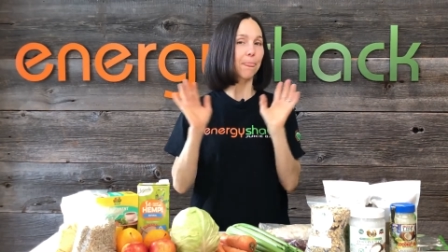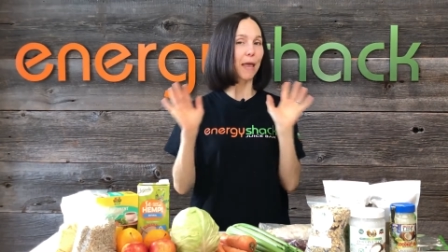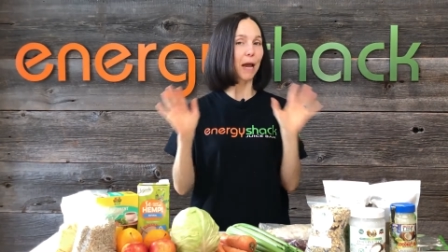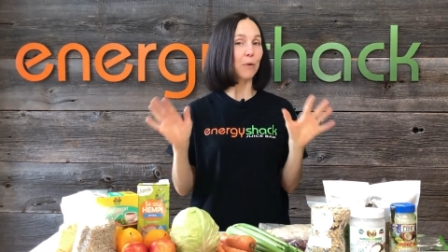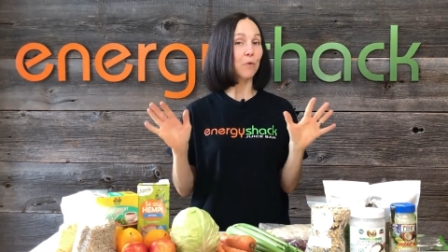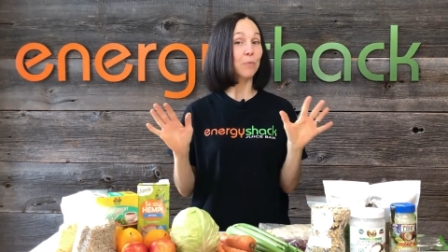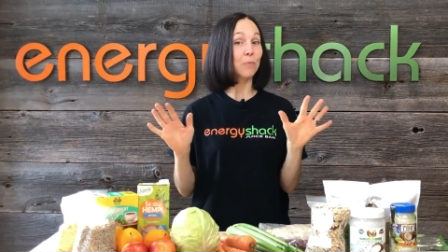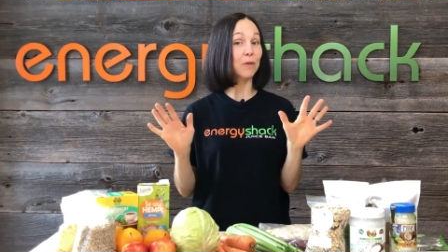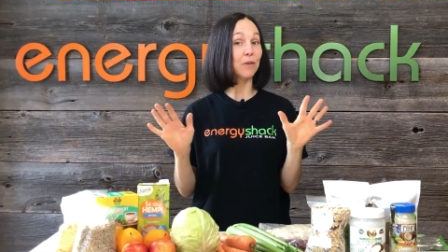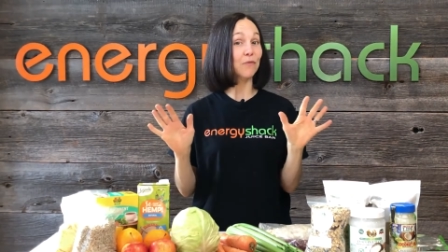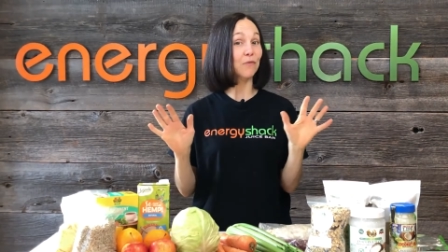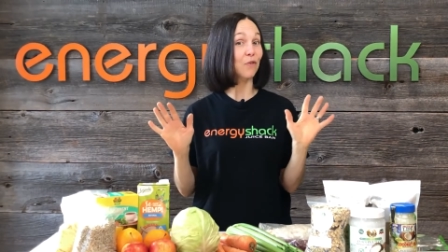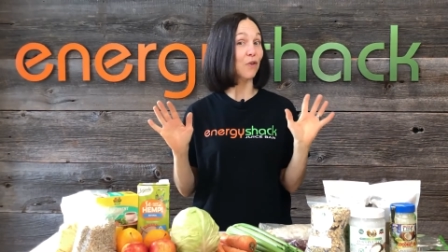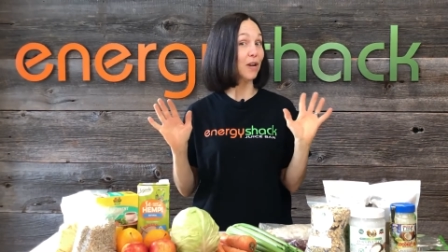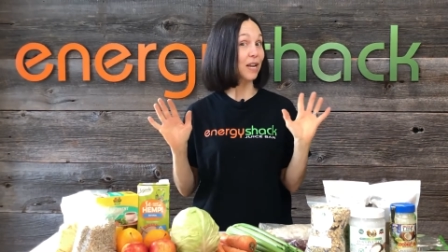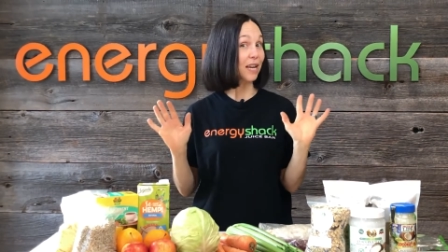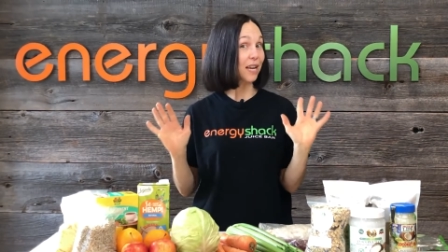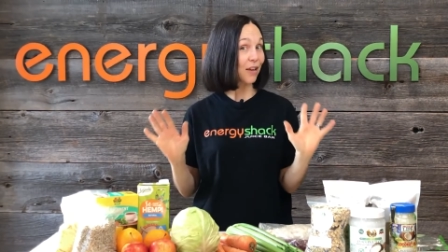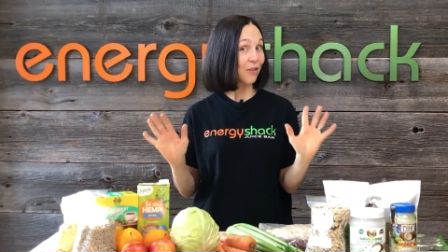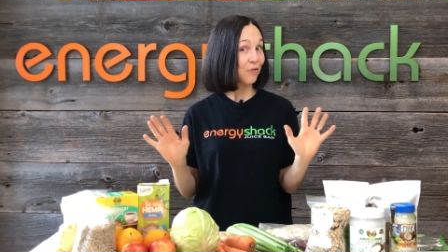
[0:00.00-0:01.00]
that will be for
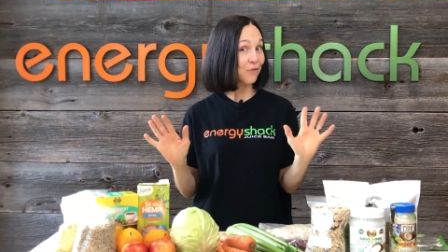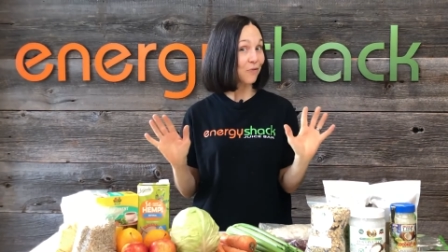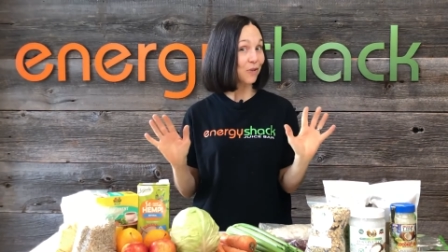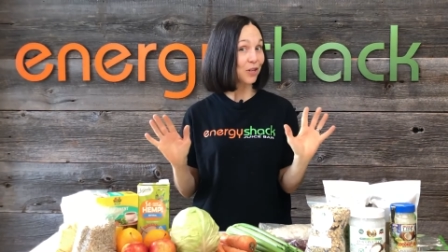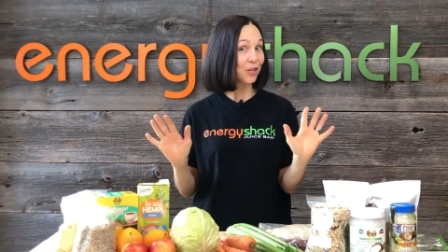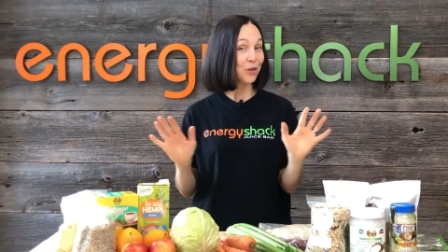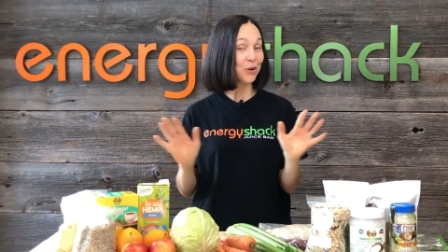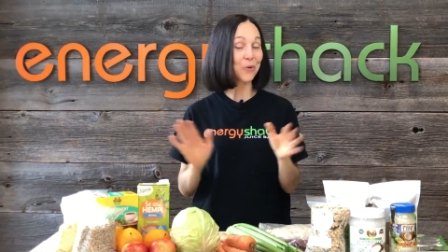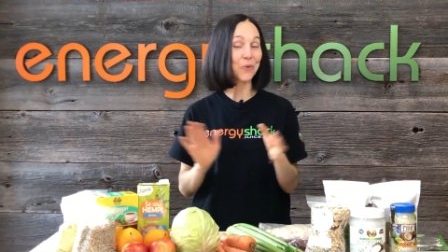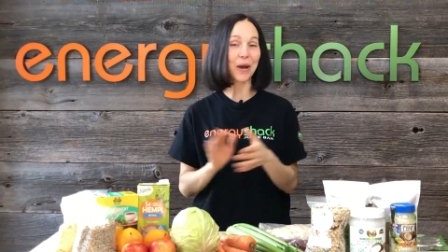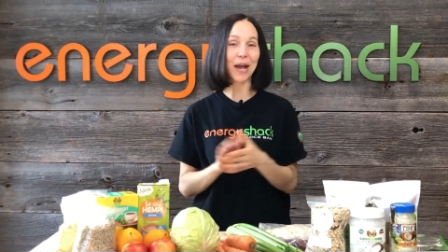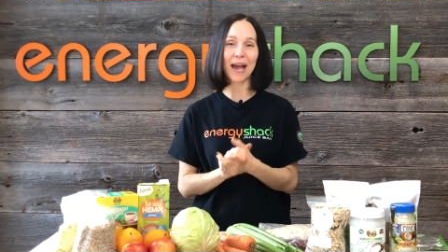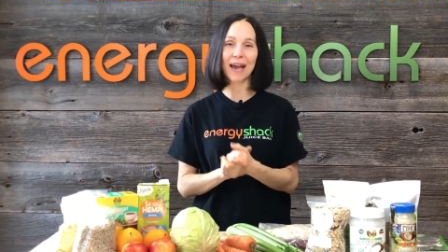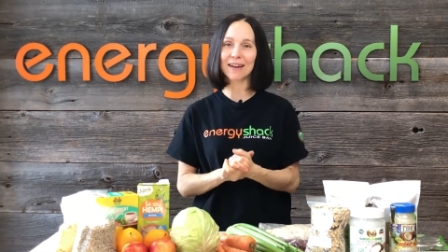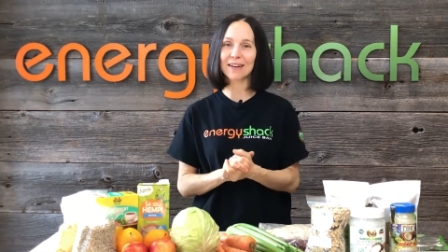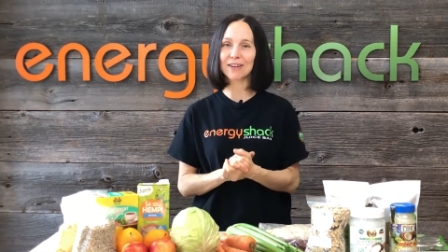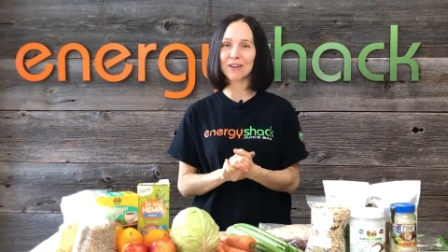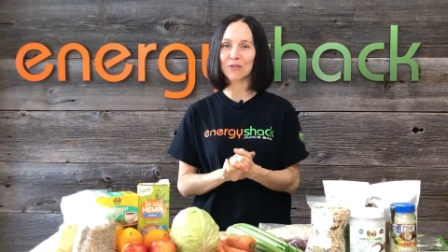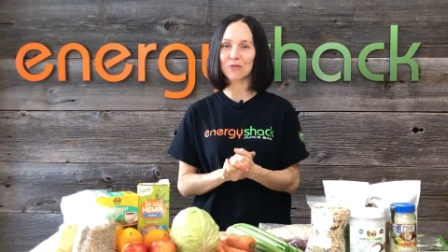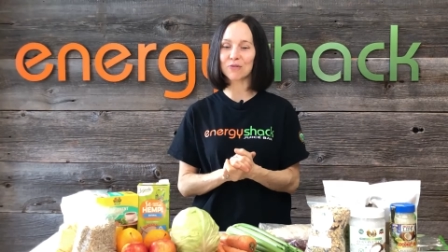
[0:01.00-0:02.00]
another video at
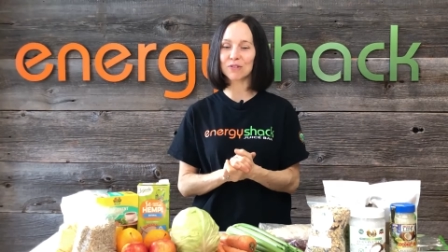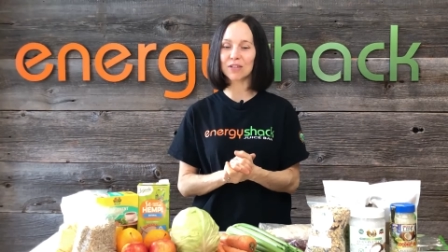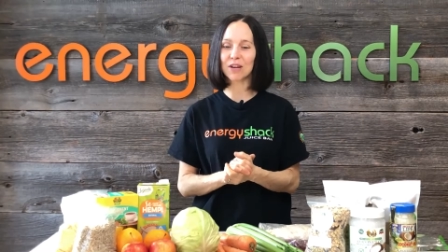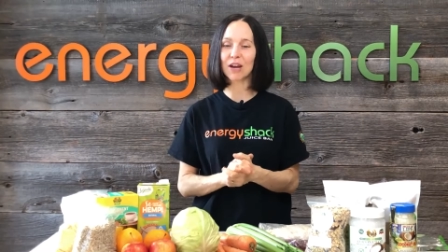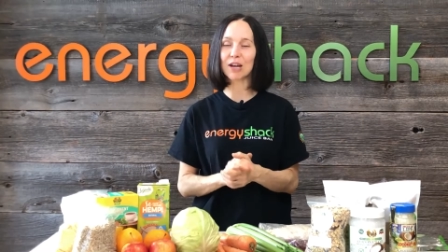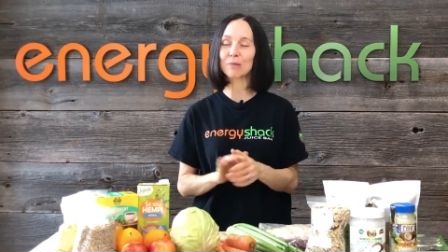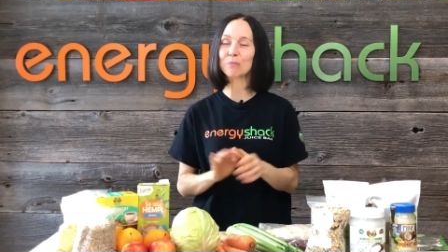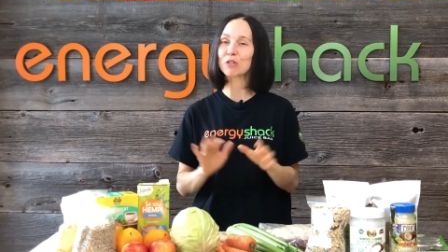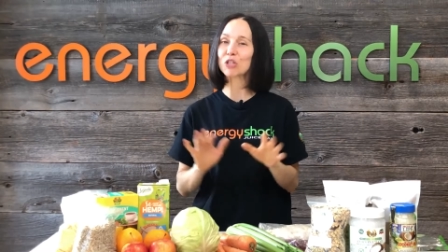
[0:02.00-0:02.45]
another time,